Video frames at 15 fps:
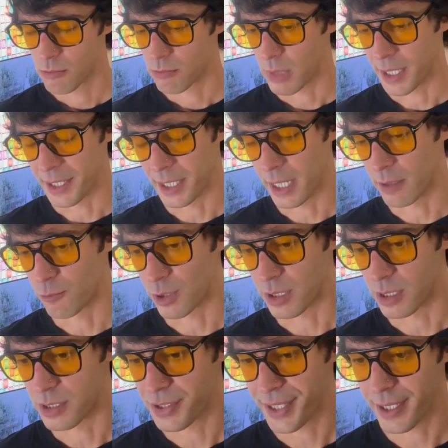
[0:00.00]
and again with the
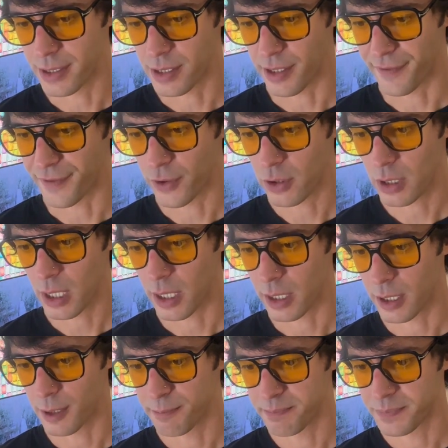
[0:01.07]
tits, if you're like